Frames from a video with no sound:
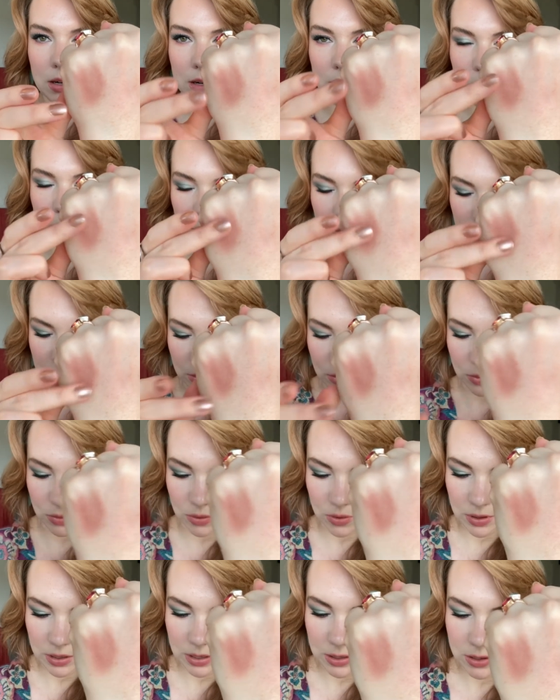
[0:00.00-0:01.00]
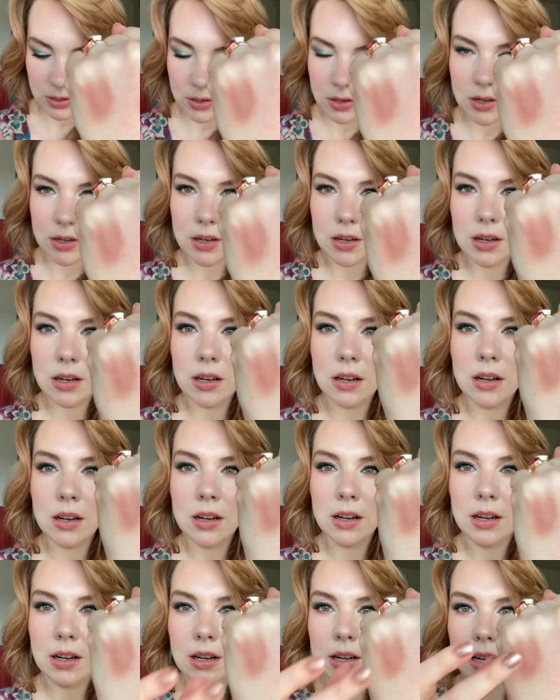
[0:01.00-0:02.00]
going orange,
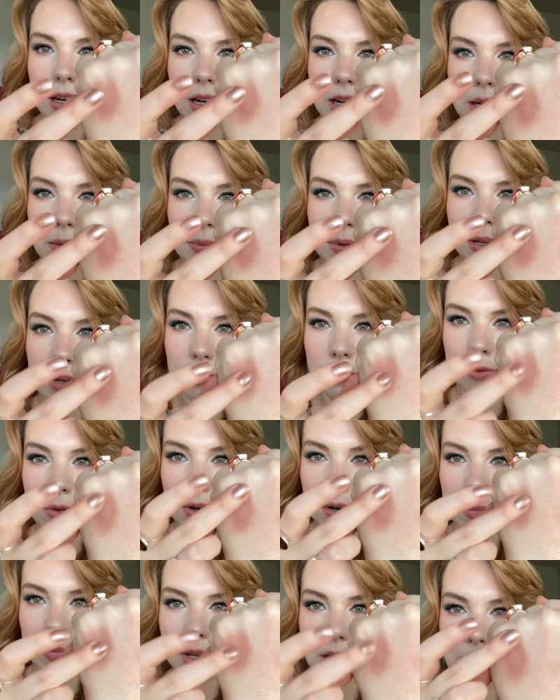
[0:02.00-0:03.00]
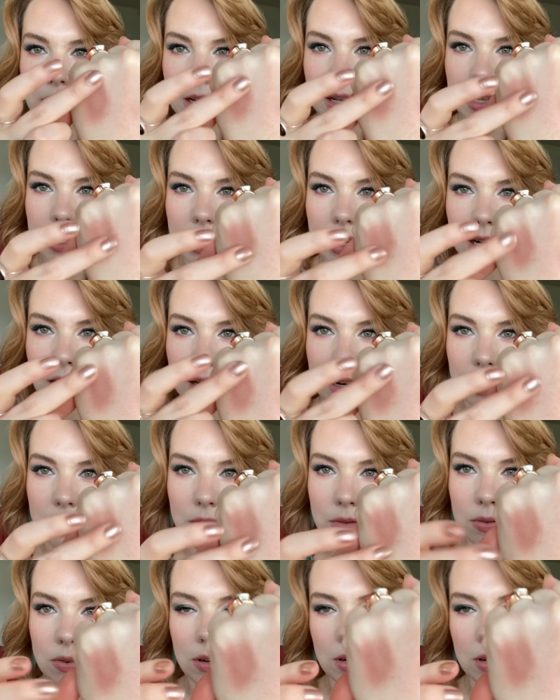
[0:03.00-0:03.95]
keeps it firmly in that kind of